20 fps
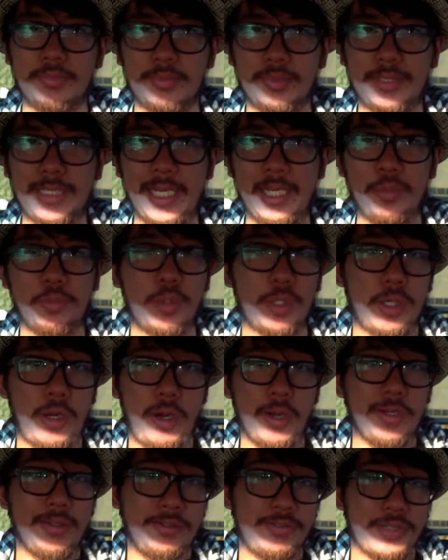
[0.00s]
saying what
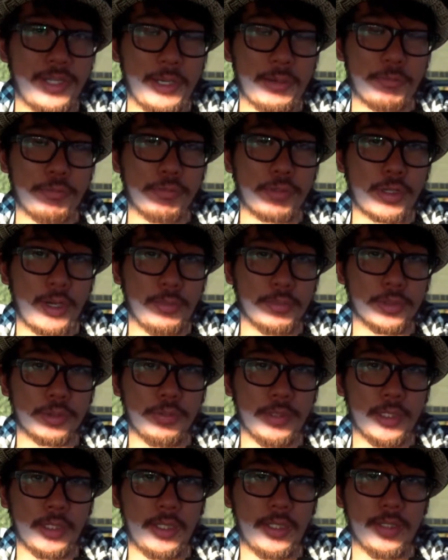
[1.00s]
have come to
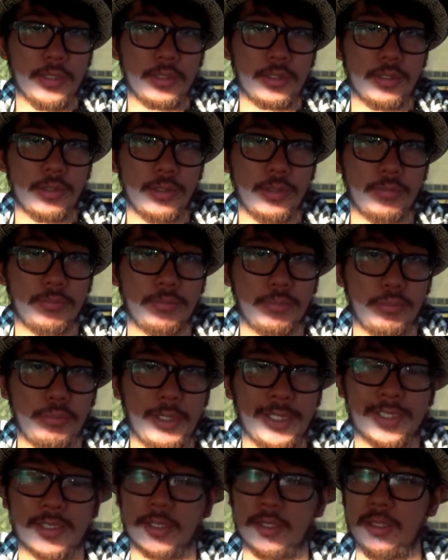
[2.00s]
realize, you know,
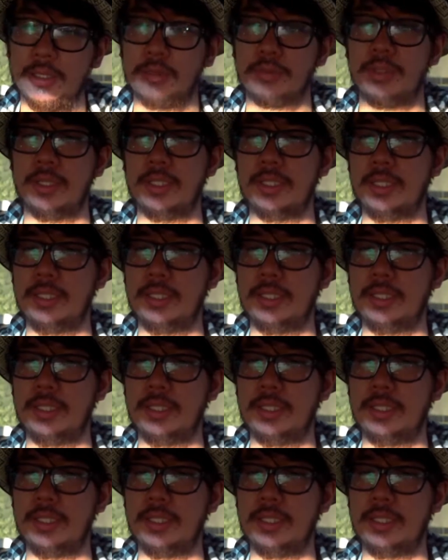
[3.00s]
recently, right?